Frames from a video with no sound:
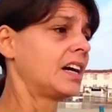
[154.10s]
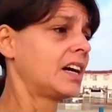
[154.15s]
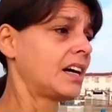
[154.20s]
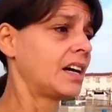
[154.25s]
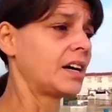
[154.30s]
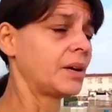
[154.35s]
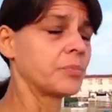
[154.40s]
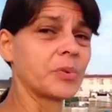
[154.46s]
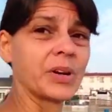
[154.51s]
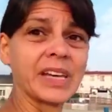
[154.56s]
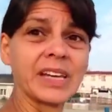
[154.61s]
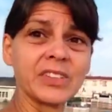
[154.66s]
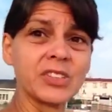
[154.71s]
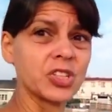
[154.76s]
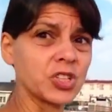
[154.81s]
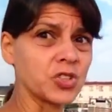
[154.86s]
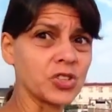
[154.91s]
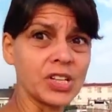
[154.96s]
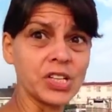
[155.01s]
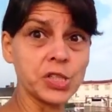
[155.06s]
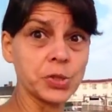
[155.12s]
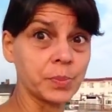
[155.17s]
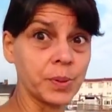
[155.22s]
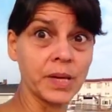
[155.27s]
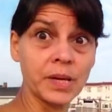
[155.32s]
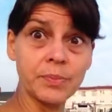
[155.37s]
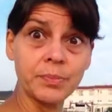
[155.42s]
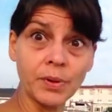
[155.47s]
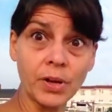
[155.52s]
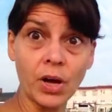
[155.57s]
uh, bringing strange
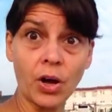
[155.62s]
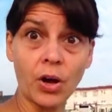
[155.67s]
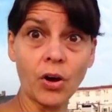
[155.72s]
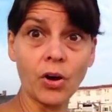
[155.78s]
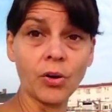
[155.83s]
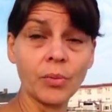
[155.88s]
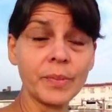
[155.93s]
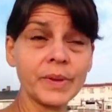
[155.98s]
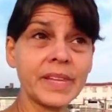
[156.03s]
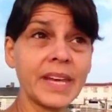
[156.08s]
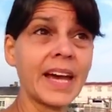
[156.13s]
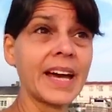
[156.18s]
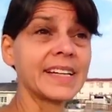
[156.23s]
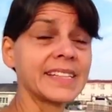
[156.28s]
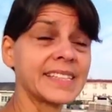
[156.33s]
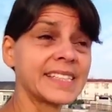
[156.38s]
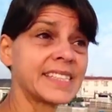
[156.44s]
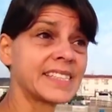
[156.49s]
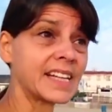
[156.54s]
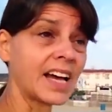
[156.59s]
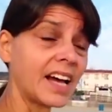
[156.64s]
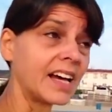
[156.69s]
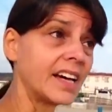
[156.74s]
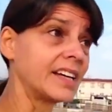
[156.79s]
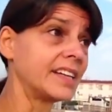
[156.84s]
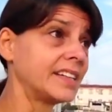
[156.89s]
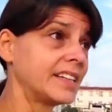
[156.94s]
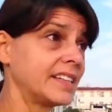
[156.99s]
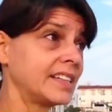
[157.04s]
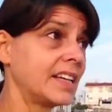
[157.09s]
people home, and they had a
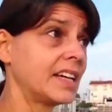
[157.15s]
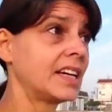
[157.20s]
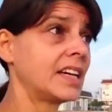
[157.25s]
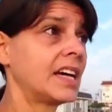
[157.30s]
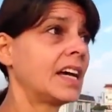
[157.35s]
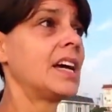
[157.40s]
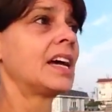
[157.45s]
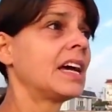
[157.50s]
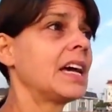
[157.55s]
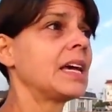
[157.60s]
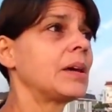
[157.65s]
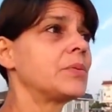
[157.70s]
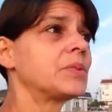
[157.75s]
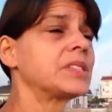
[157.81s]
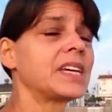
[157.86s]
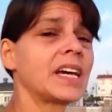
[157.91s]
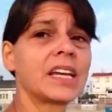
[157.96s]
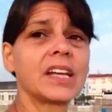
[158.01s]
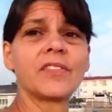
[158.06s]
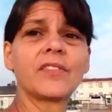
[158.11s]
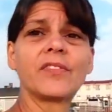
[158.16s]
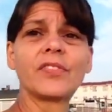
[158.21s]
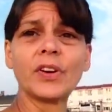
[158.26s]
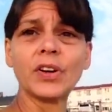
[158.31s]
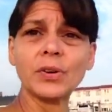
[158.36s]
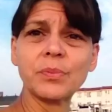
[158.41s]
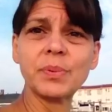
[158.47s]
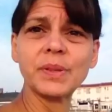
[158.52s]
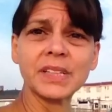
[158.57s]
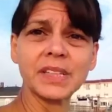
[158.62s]
son and he was getting
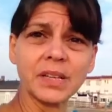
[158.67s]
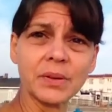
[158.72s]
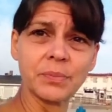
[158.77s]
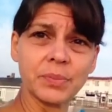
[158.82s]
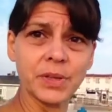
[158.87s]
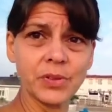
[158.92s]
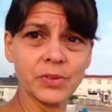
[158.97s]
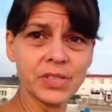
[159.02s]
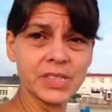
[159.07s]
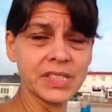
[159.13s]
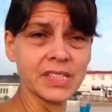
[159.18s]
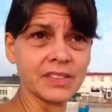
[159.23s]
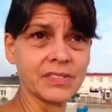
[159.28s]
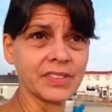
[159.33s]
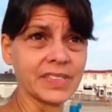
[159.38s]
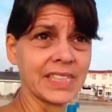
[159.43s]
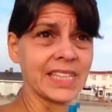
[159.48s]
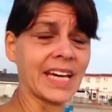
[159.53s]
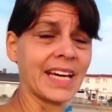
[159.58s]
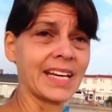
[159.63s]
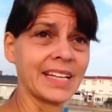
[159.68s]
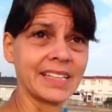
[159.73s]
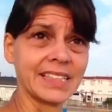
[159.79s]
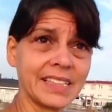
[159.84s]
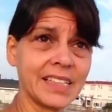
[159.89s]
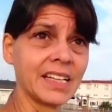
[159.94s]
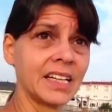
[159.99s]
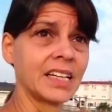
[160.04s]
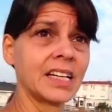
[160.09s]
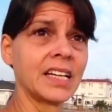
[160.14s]
verbally abusive again,
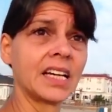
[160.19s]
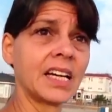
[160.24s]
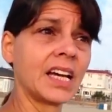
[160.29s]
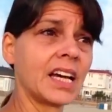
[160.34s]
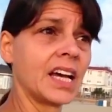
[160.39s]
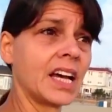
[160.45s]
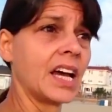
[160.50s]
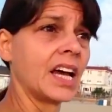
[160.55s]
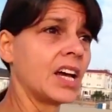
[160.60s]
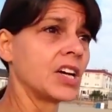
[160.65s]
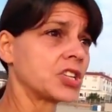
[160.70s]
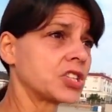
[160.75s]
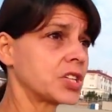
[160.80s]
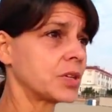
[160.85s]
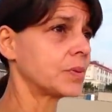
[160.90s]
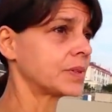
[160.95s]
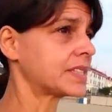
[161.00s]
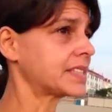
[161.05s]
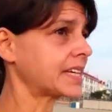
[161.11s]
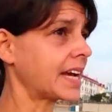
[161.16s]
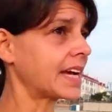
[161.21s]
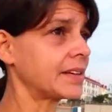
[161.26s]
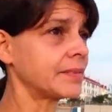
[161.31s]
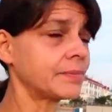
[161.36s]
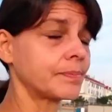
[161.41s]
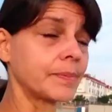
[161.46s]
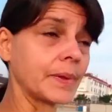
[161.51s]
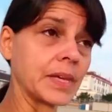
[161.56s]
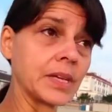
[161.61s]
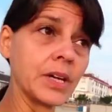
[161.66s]
and she was
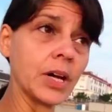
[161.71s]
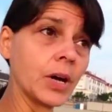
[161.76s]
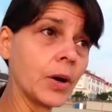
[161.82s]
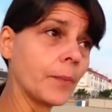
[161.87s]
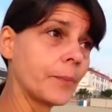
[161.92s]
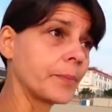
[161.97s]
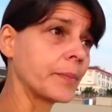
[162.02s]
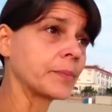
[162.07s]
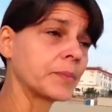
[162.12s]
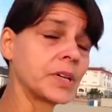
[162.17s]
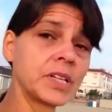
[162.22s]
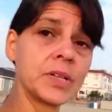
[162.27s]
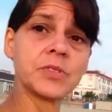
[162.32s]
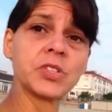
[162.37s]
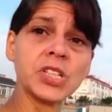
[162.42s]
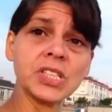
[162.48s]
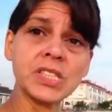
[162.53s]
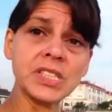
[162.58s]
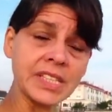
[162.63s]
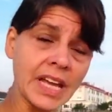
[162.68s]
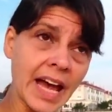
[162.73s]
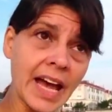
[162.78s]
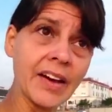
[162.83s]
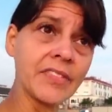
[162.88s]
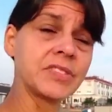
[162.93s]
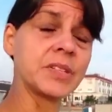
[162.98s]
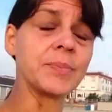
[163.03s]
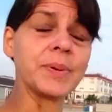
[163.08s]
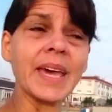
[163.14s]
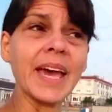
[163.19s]
saying, you know, I'm going to just
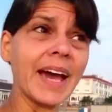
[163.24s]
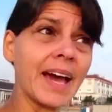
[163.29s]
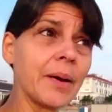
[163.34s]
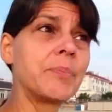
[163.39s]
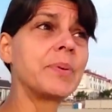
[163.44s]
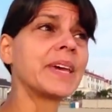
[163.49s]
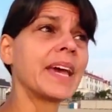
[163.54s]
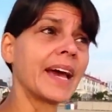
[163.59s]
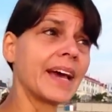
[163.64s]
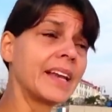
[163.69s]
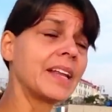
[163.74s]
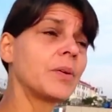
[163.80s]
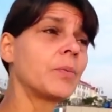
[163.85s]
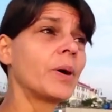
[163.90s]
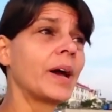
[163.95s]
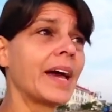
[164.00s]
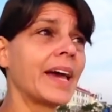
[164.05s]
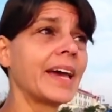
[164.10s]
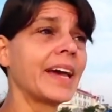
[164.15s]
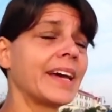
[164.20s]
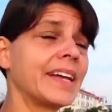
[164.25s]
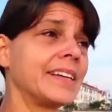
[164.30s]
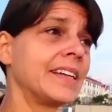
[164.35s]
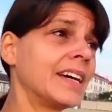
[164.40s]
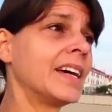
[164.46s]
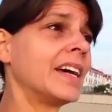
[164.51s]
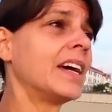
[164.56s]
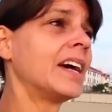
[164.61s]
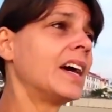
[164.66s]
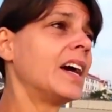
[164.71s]
have to be happy anyway. And,
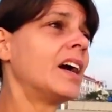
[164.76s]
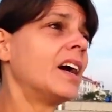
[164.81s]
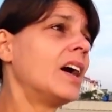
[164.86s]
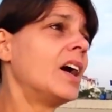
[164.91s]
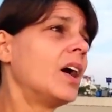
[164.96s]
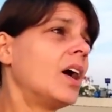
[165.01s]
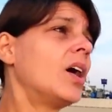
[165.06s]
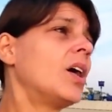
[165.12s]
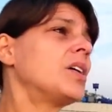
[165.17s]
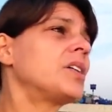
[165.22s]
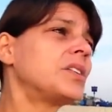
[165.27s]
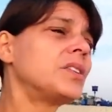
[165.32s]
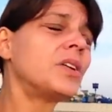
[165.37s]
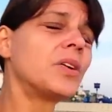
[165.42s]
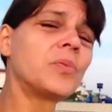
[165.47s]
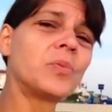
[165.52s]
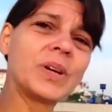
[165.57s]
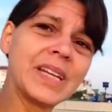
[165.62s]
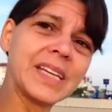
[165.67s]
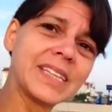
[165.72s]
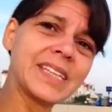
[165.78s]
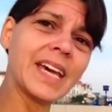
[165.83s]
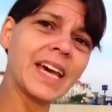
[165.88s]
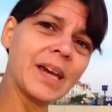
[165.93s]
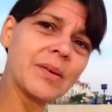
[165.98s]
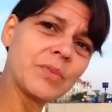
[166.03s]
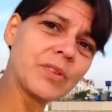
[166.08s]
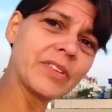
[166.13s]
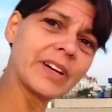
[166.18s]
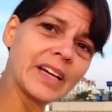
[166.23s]
you know, when it
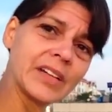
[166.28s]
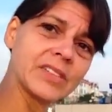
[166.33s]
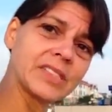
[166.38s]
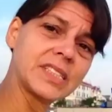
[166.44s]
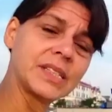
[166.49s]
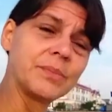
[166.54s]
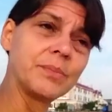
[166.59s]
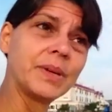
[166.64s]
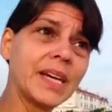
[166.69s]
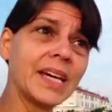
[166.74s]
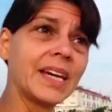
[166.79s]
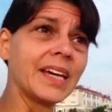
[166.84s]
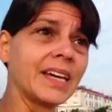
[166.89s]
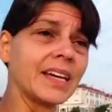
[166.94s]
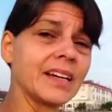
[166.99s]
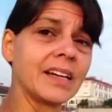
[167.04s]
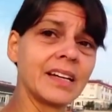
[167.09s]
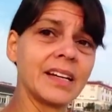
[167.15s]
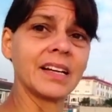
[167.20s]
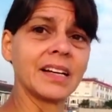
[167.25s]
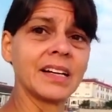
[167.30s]
came around to me,